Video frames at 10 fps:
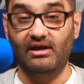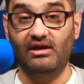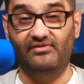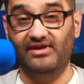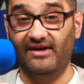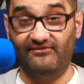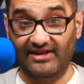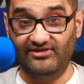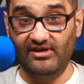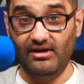If you get
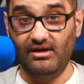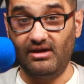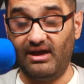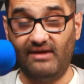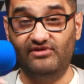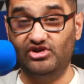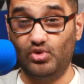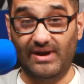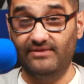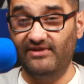fancy, every
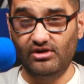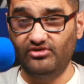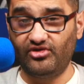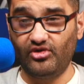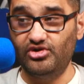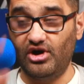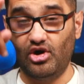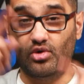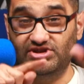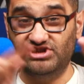20 videos or so, you can
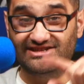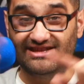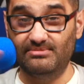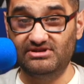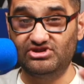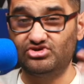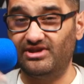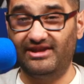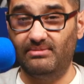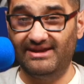go and change the images so that
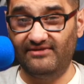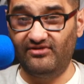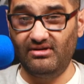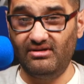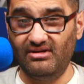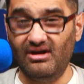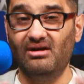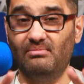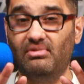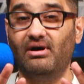they're a bit different,
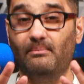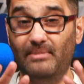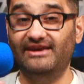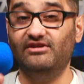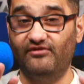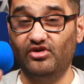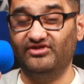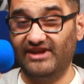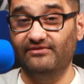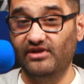but make your first
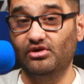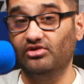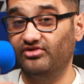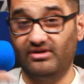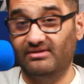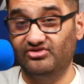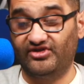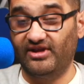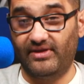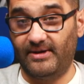10 videos just
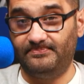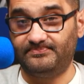like that.